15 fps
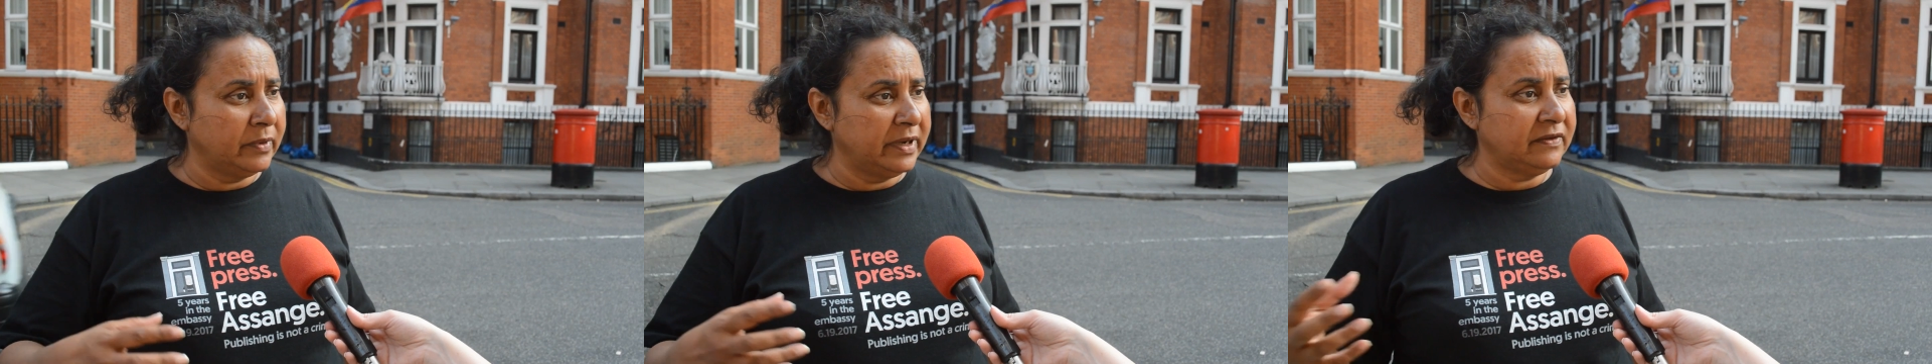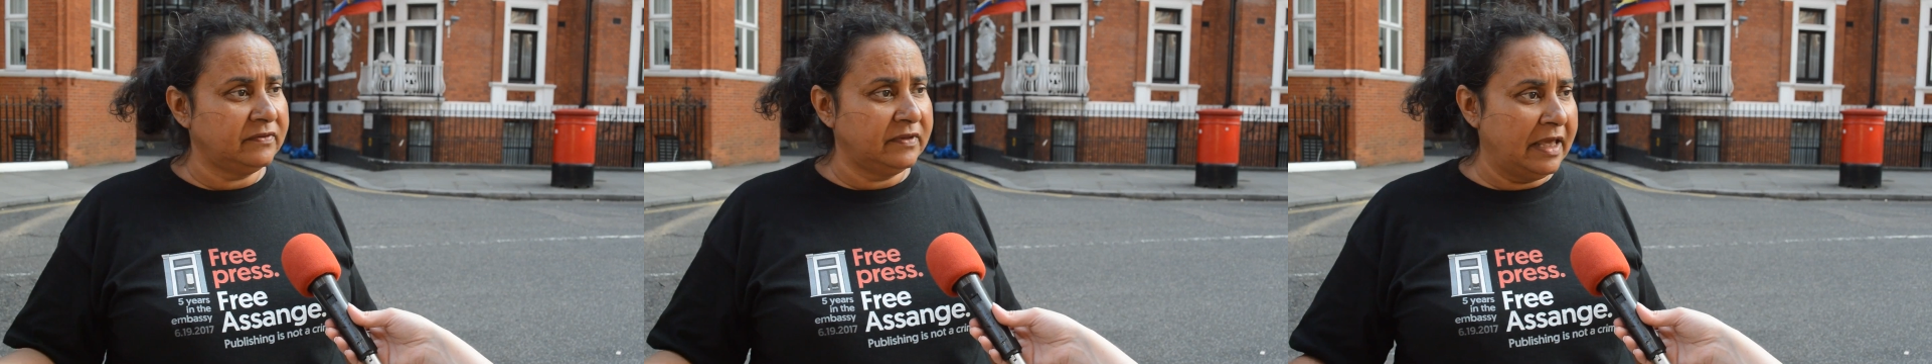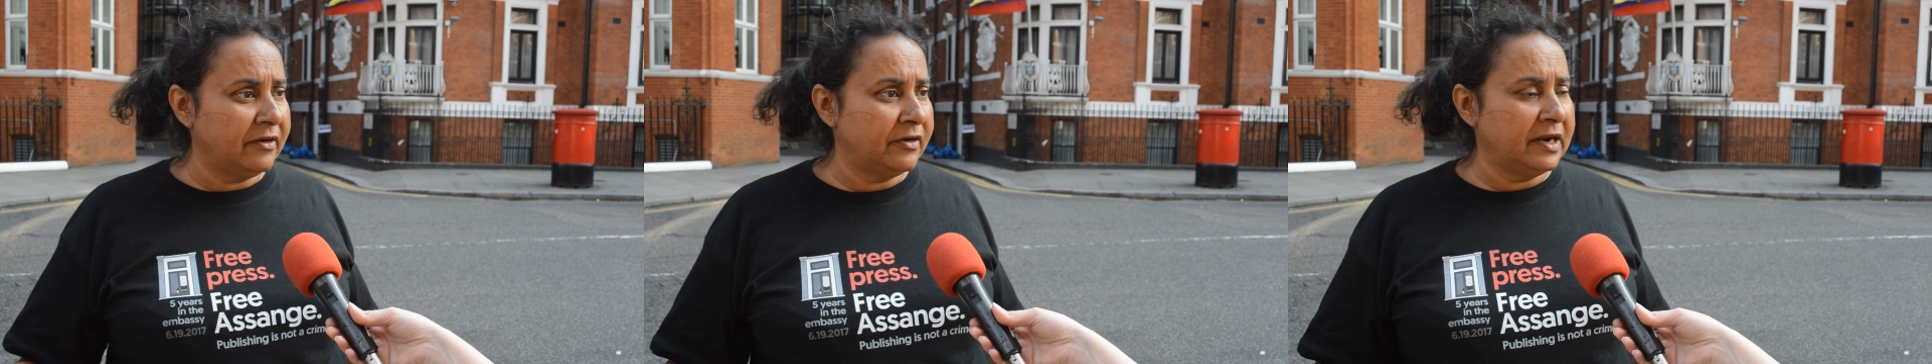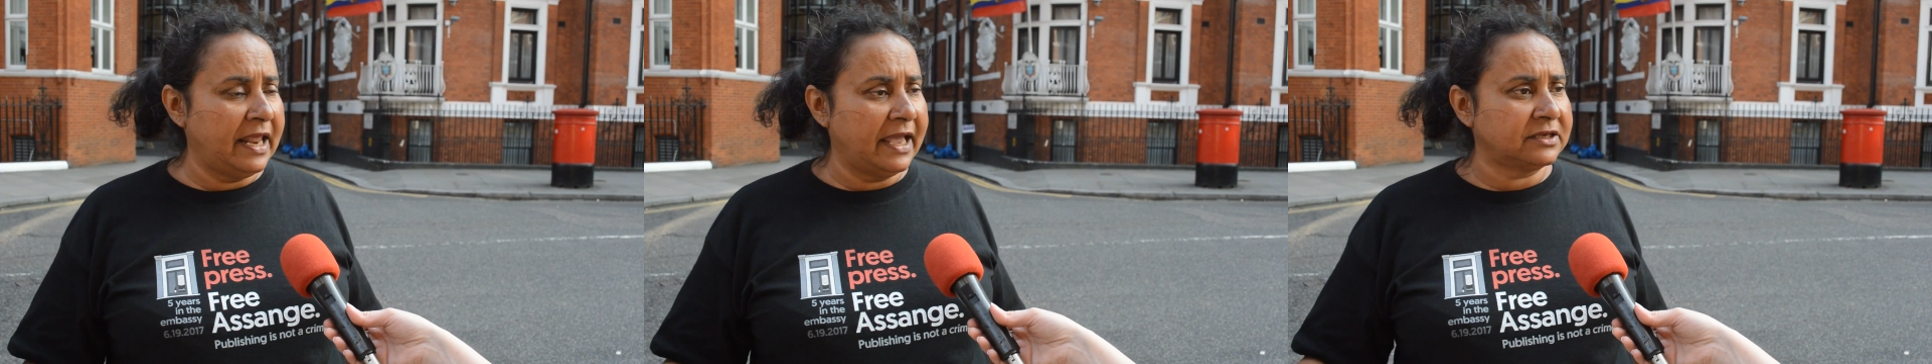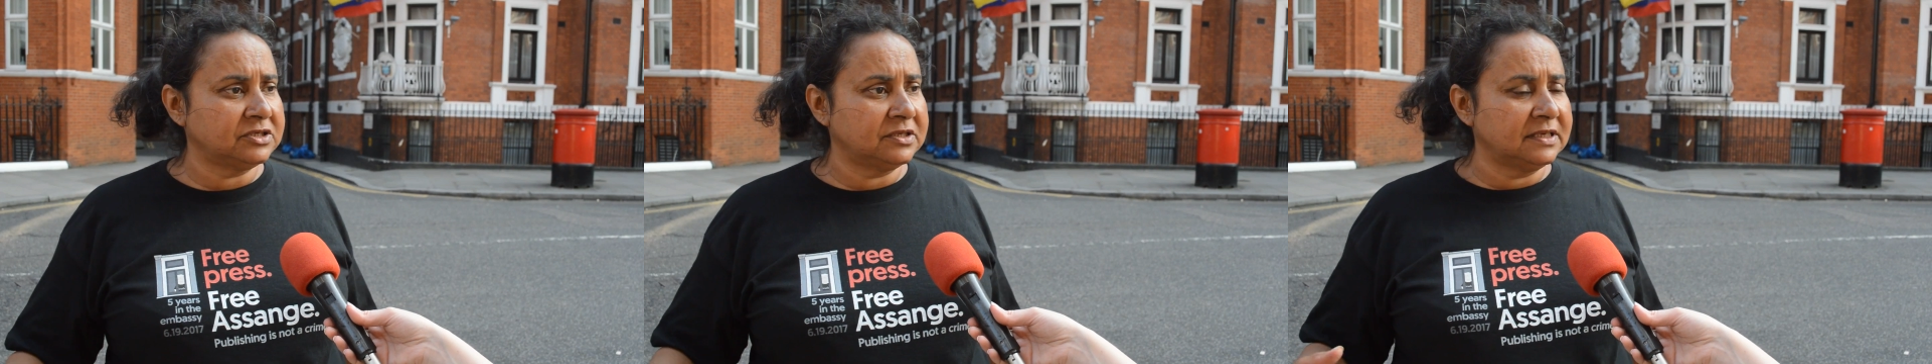with their
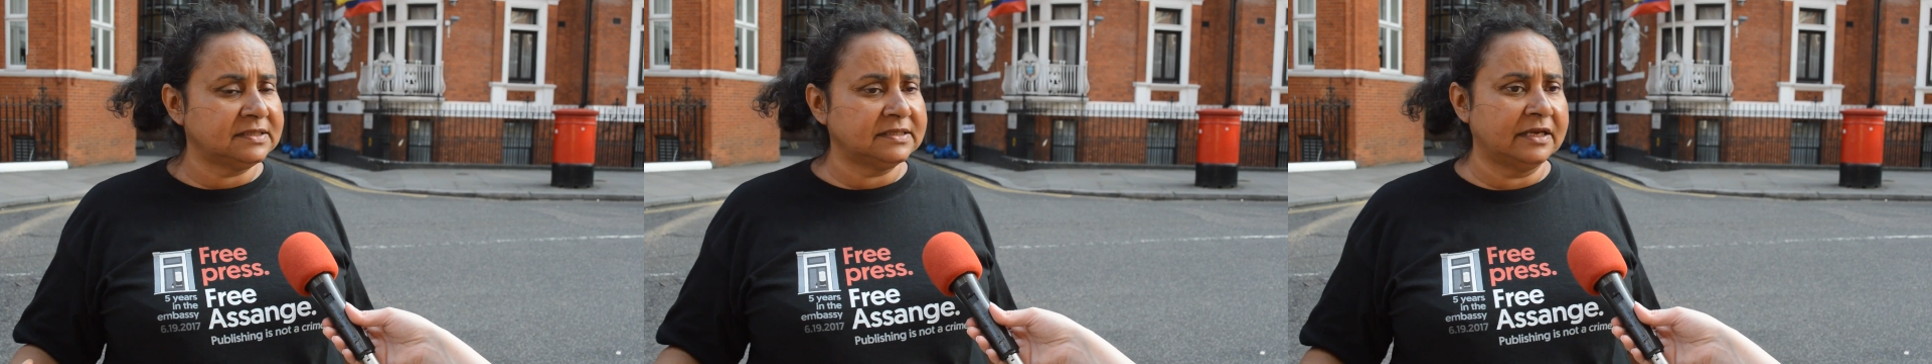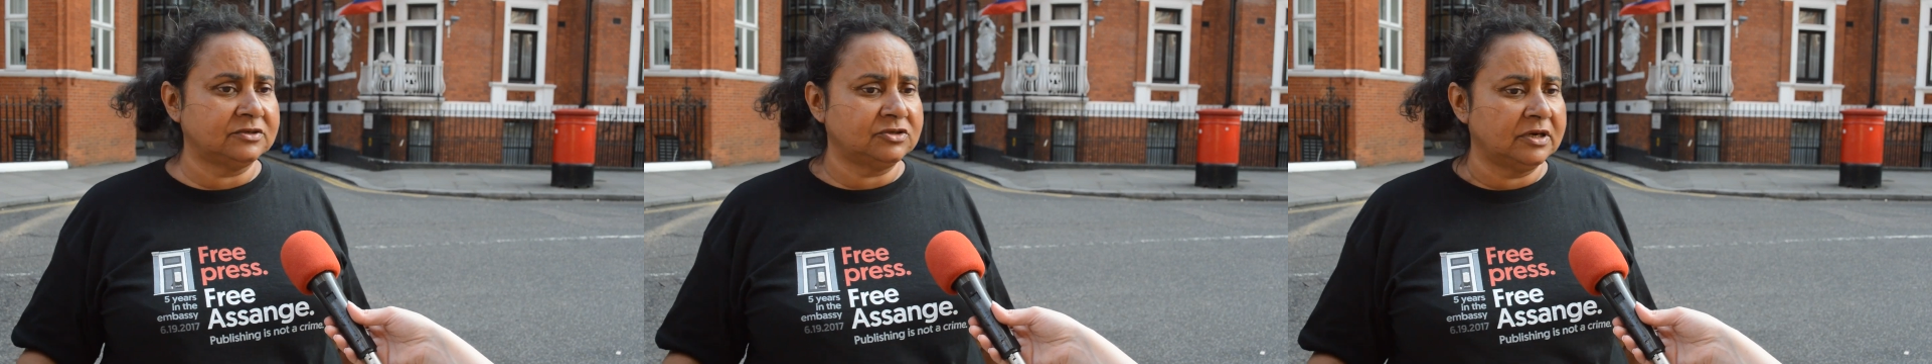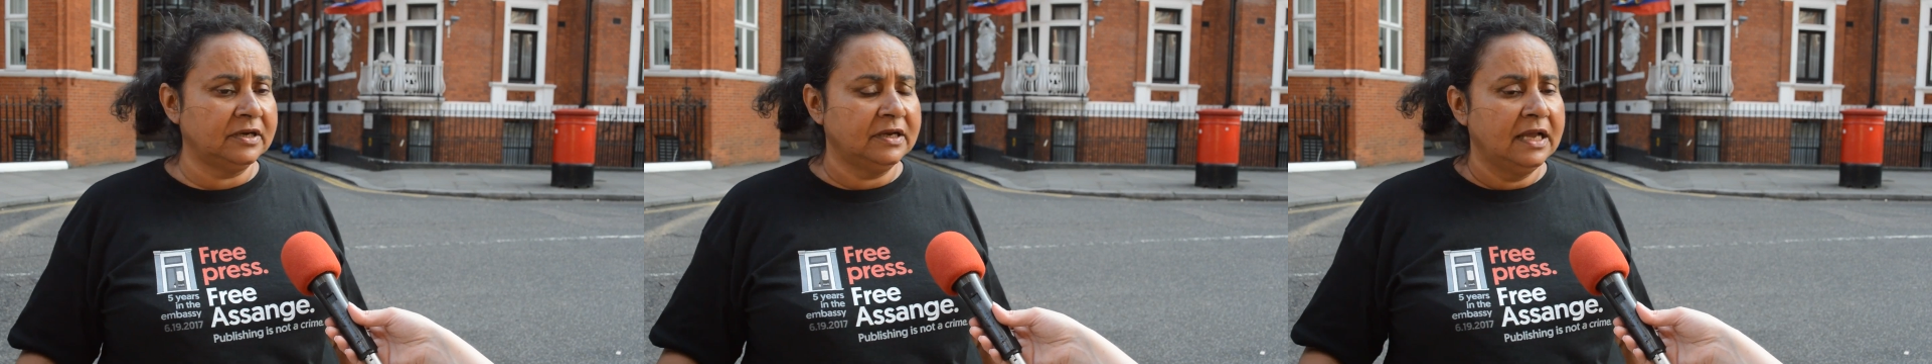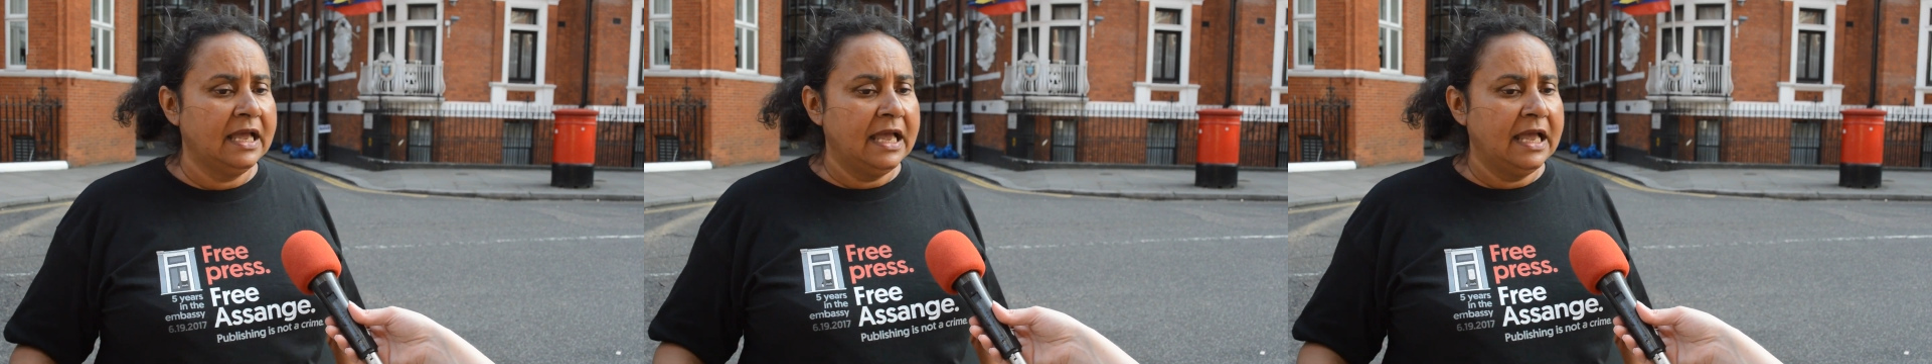election, etc.,